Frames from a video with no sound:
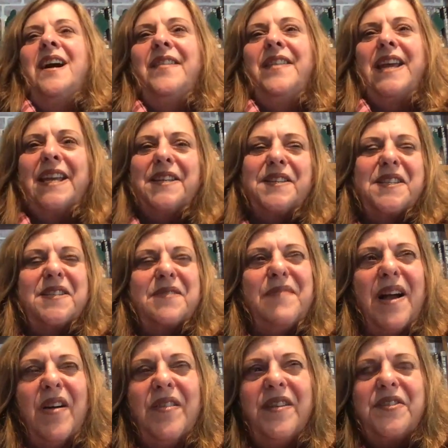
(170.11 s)
They can
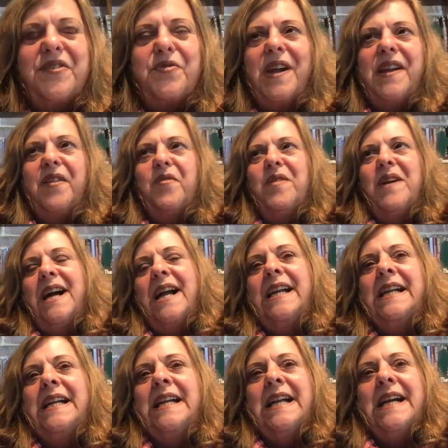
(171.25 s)
smell this right away.
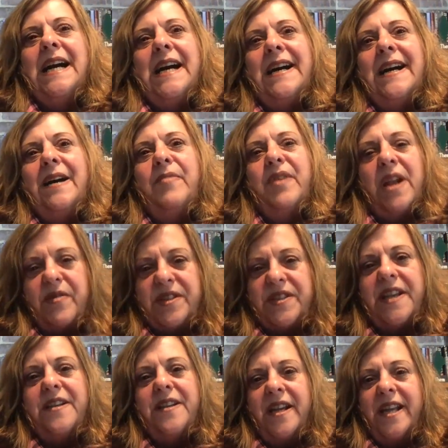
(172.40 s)
But I would
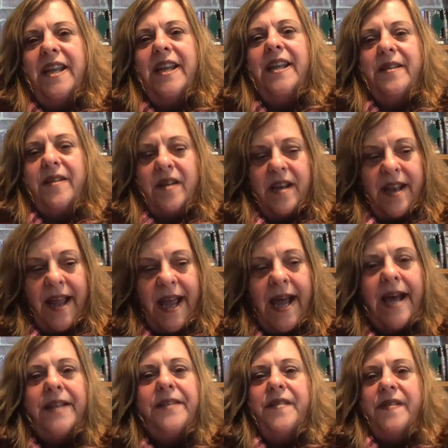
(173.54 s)
say Nike
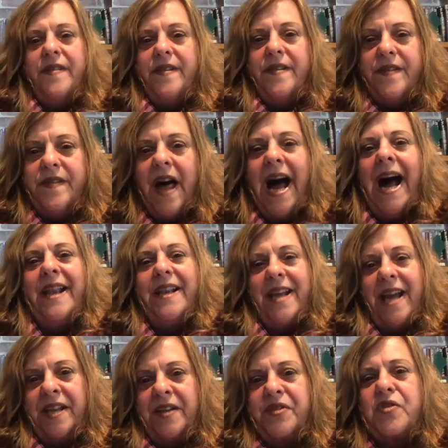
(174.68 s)
had that
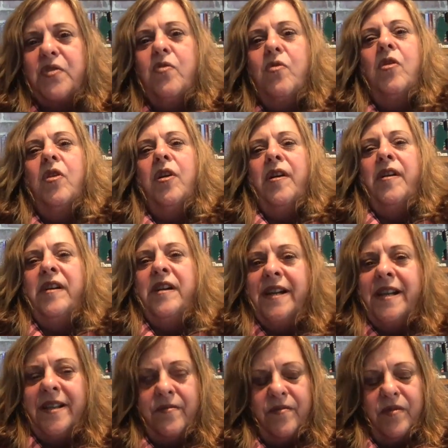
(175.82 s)
at its core.
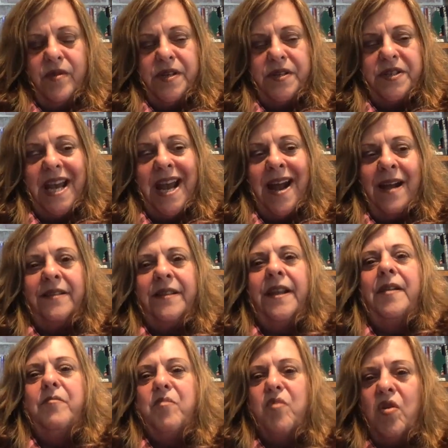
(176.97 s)
It was
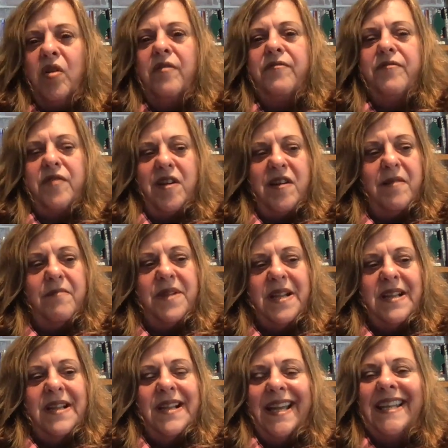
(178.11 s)
acting more from
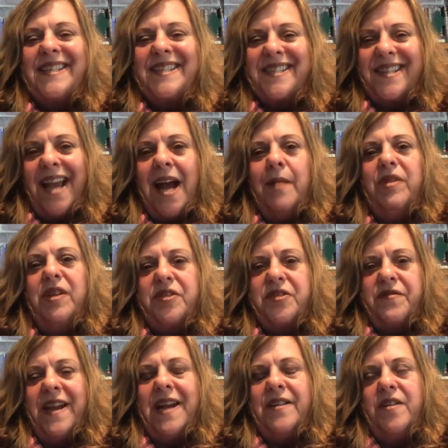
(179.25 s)
an established
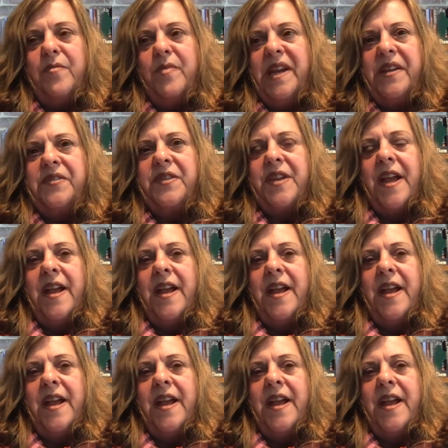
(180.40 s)
value base.